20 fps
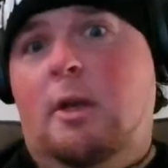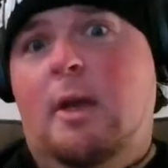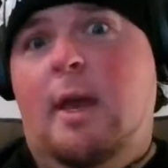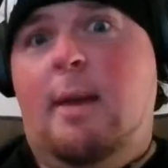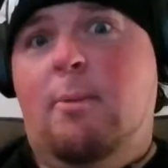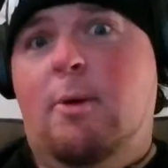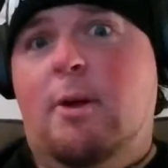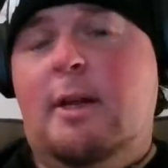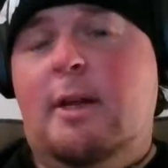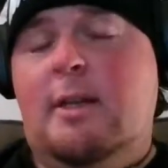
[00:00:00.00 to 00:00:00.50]

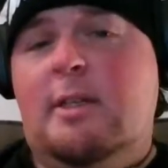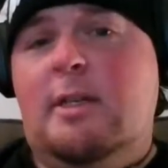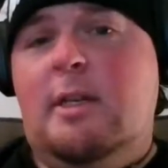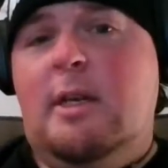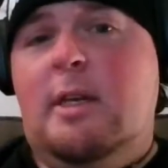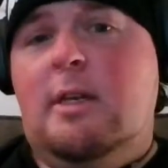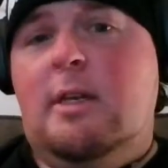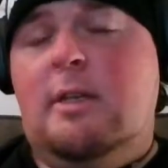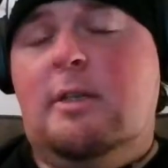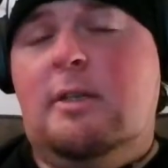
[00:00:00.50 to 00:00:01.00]
Gamer
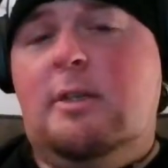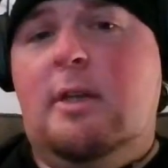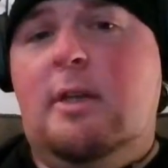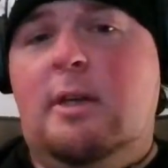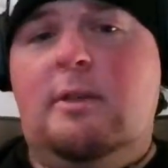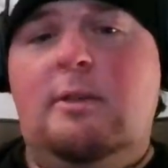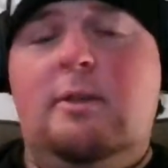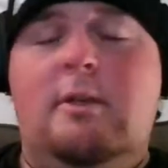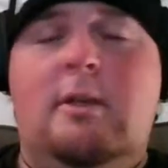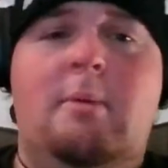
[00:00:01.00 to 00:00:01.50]

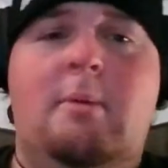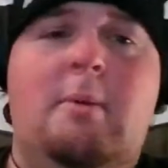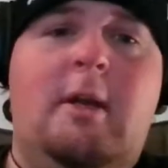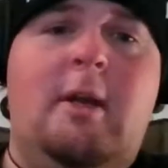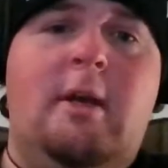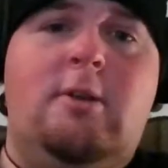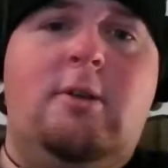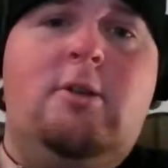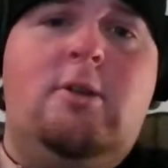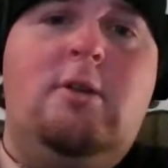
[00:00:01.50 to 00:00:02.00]
1986 coming
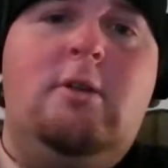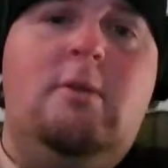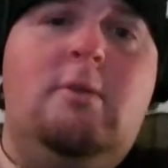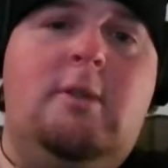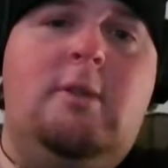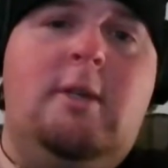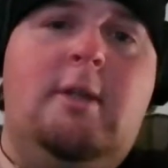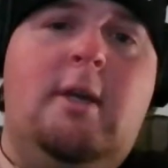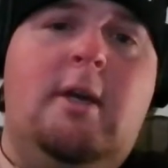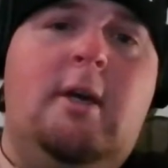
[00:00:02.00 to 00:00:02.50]
at you
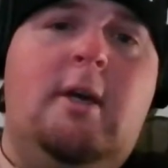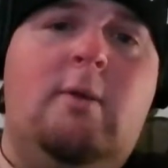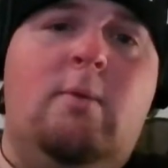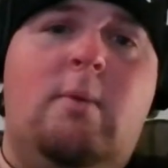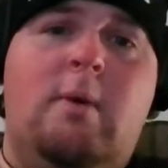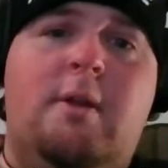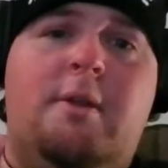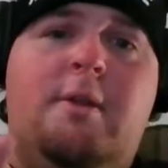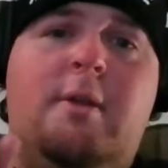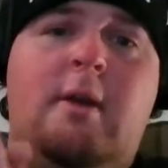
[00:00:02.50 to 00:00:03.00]
today
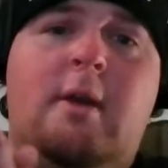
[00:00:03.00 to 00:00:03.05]
with